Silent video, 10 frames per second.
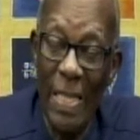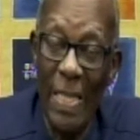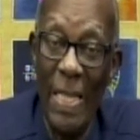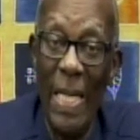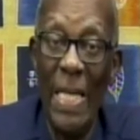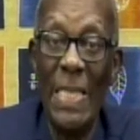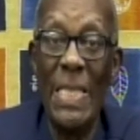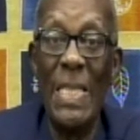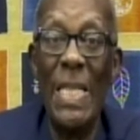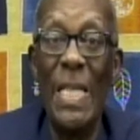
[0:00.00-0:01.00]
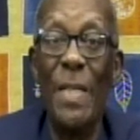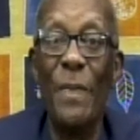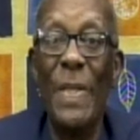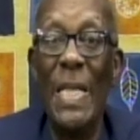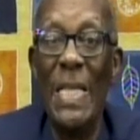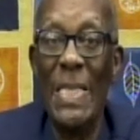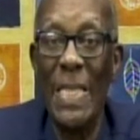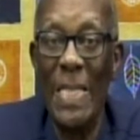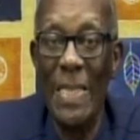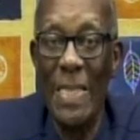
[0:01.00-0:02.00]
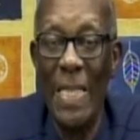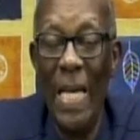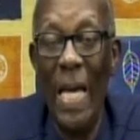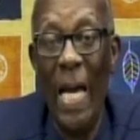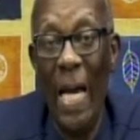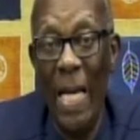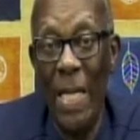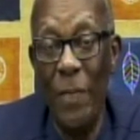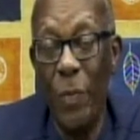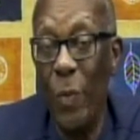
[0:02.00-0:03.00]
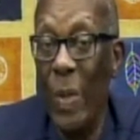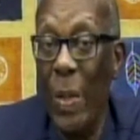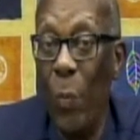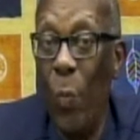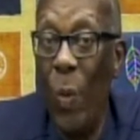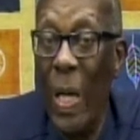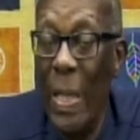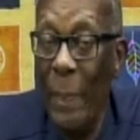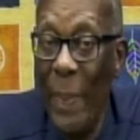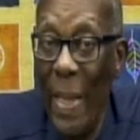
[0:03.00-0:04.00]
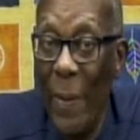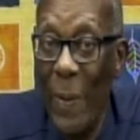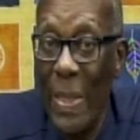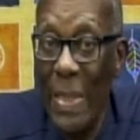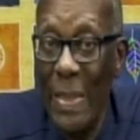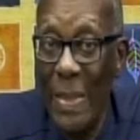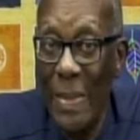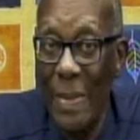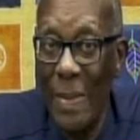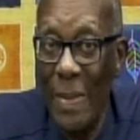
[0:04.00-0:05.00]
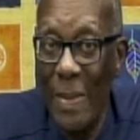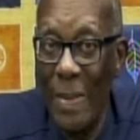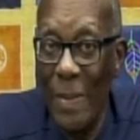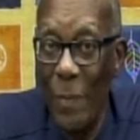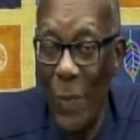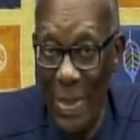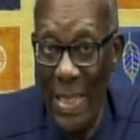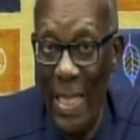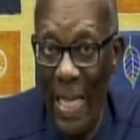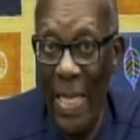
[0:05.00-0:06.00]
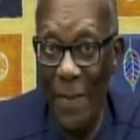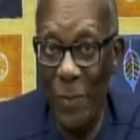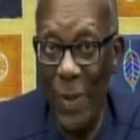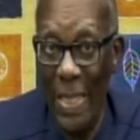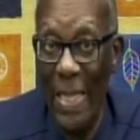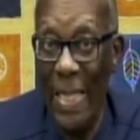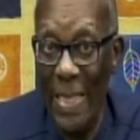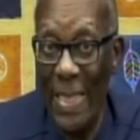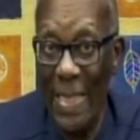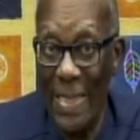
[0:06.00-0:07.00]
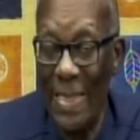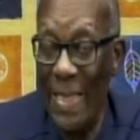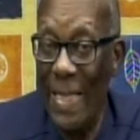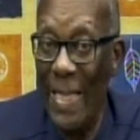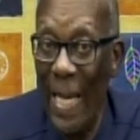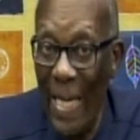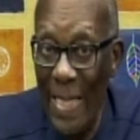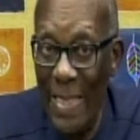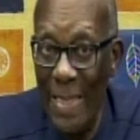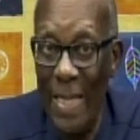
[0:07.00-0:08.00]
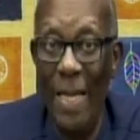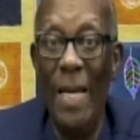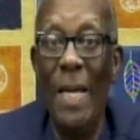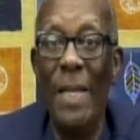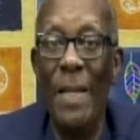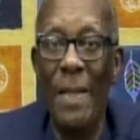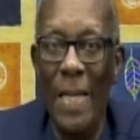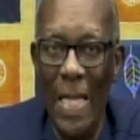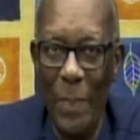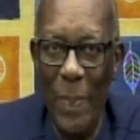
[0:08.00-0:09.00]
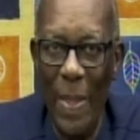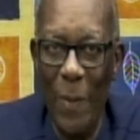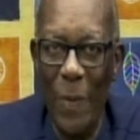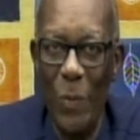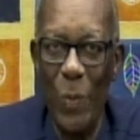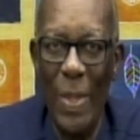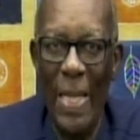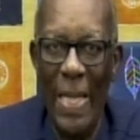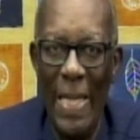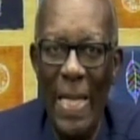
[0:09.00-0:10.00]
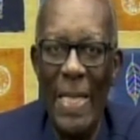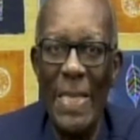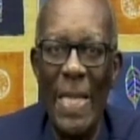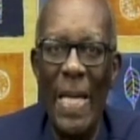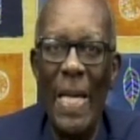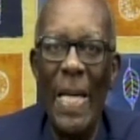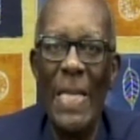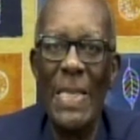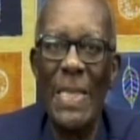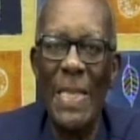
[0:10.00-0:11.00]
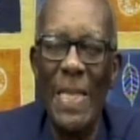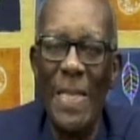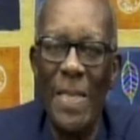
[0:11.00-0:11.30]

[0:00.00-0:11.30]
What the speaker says: the estate of the deceased. And if only one parent was alive when the intestate died, that parent will get the entire estate